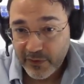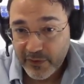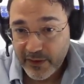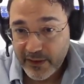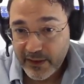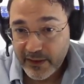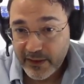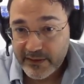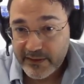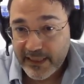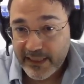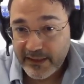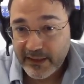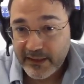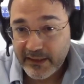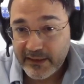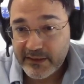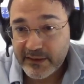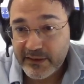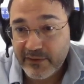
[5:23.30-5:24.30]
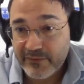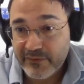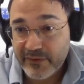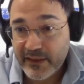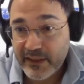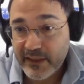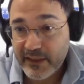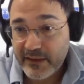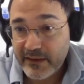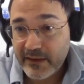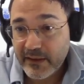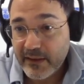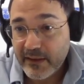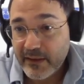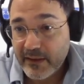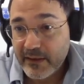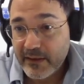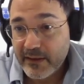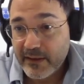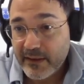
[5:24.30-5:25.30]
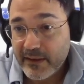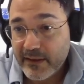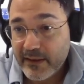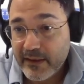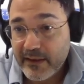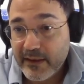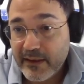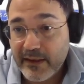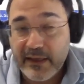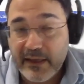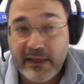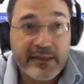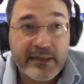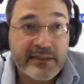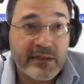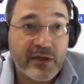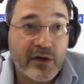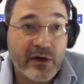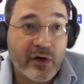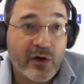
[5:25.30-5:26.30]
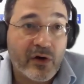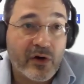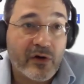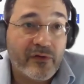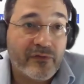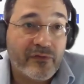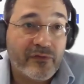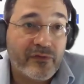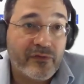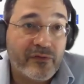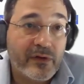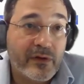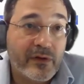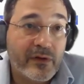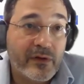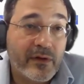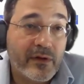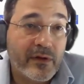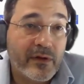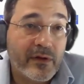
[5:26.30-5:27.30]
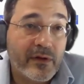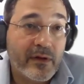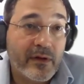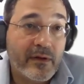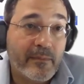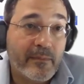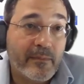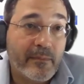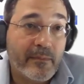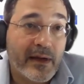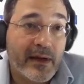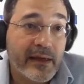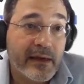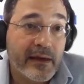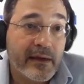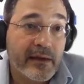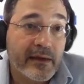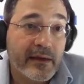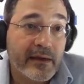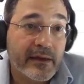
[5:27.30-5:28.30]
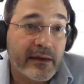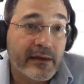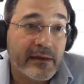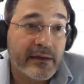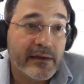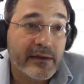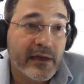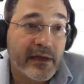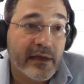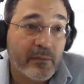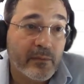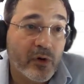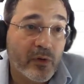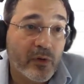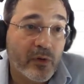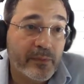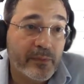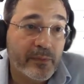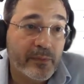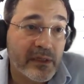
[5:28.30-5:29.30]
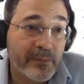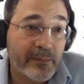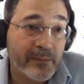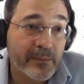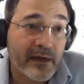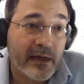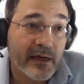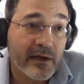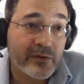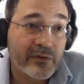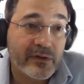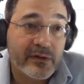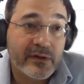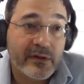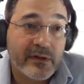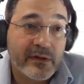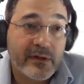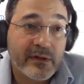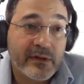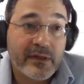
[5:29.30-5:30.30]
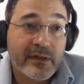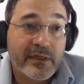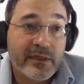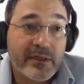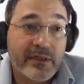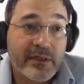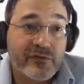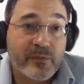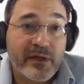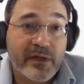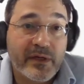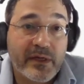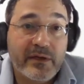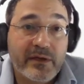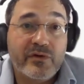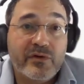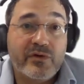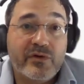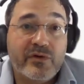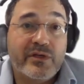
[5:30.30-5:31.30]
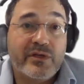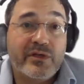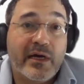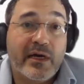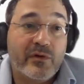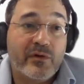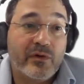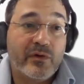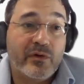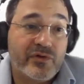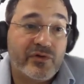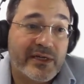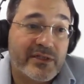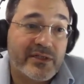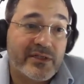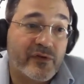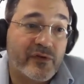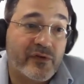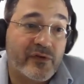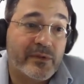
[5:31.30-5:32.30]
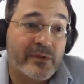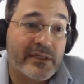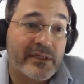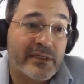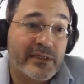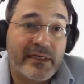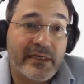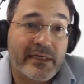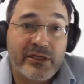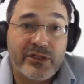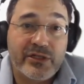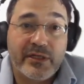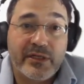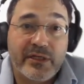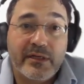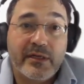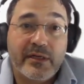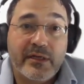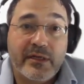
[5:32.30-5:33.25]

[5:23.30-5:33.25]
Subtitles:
the signing certificate is of my demo BTP account. It's from here. You could download Trust from the destination,